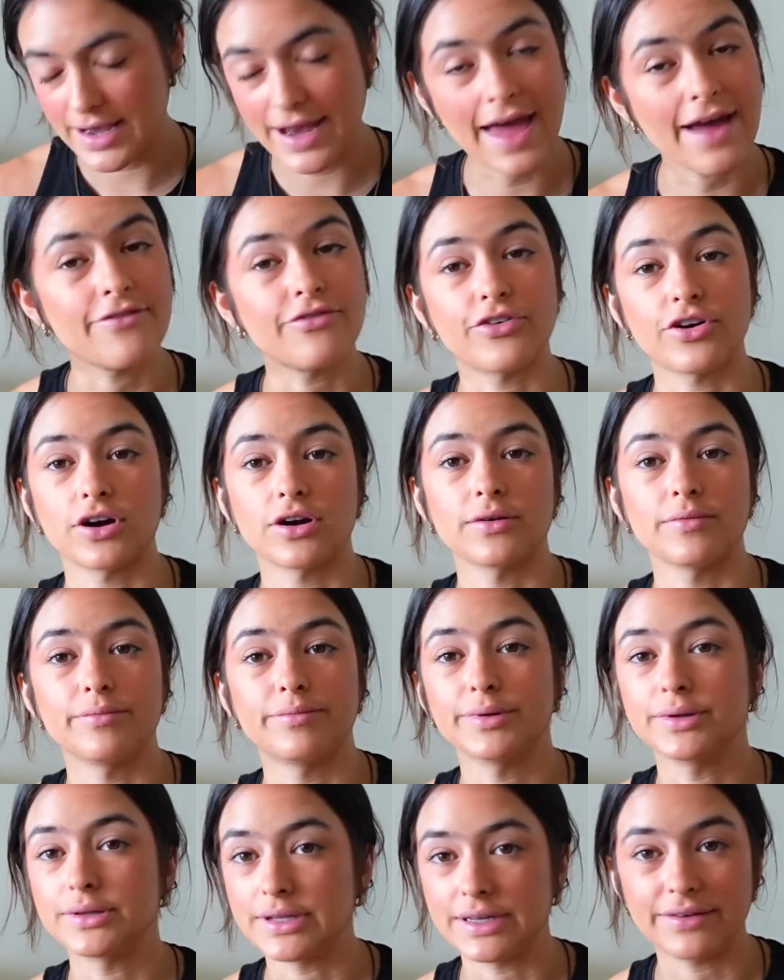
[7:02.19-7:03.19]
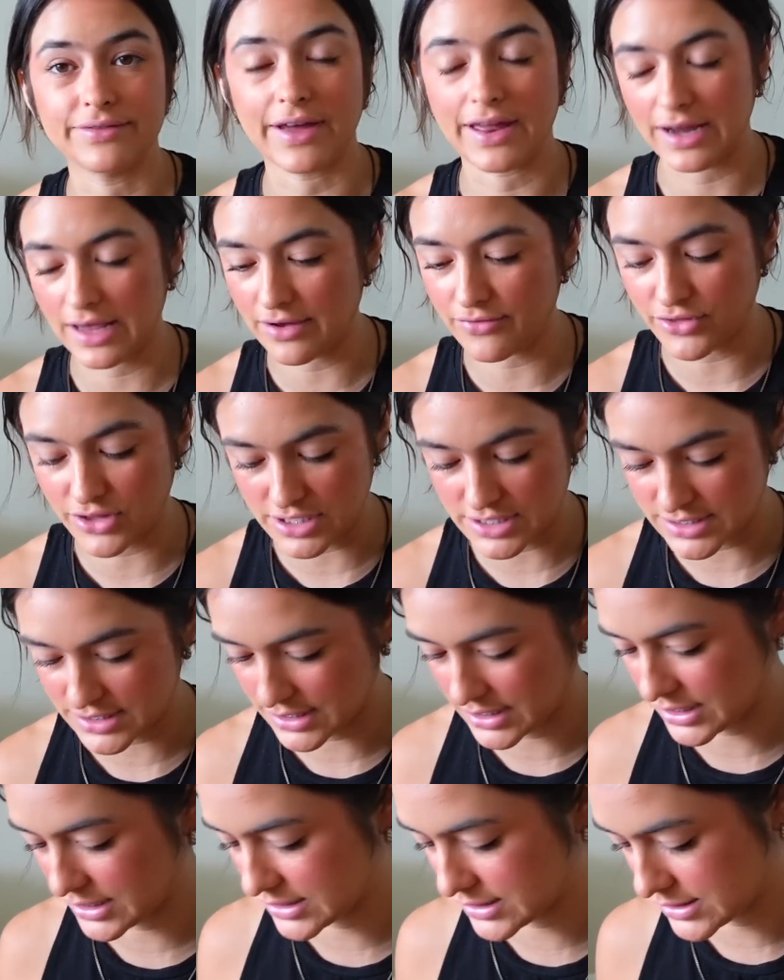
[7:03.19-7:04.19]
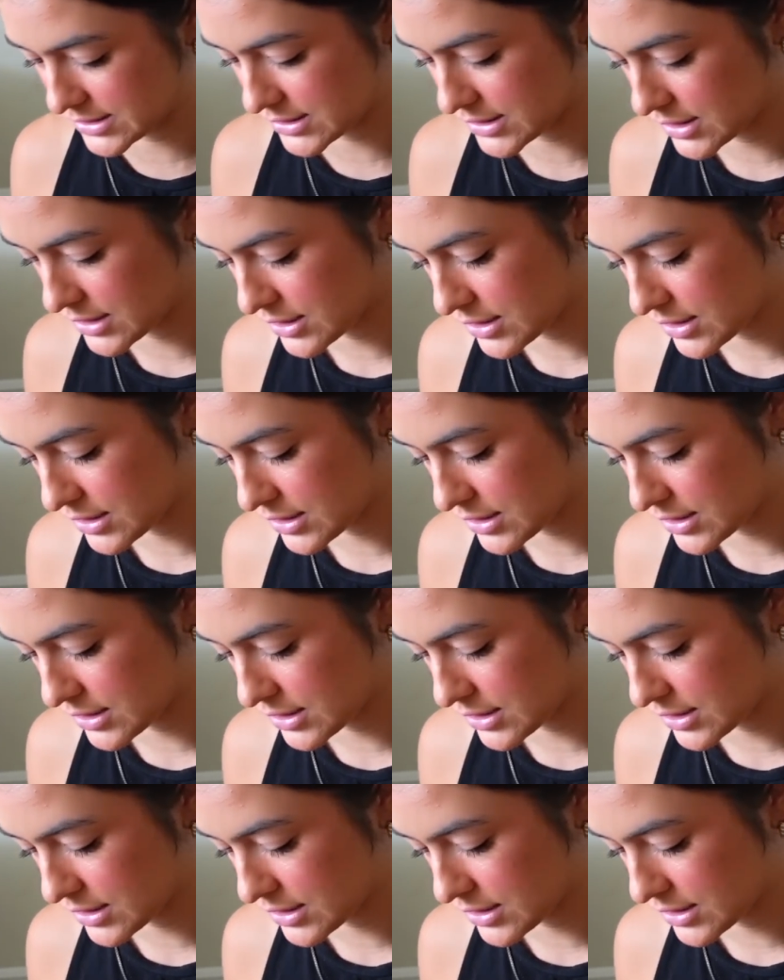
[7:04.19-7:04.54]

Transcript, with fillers: never believe any of these things.